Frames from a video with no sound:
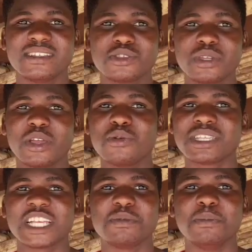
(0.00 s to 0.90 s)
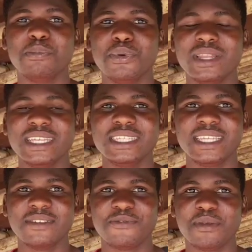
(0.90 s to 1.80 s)
the goat has been bullying
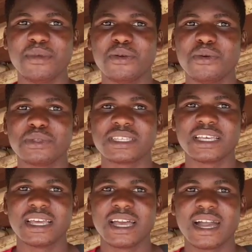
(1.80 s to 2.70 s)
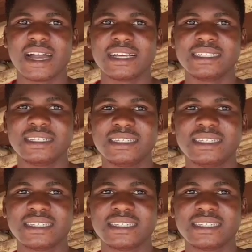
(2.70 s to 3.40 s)
the female goat, and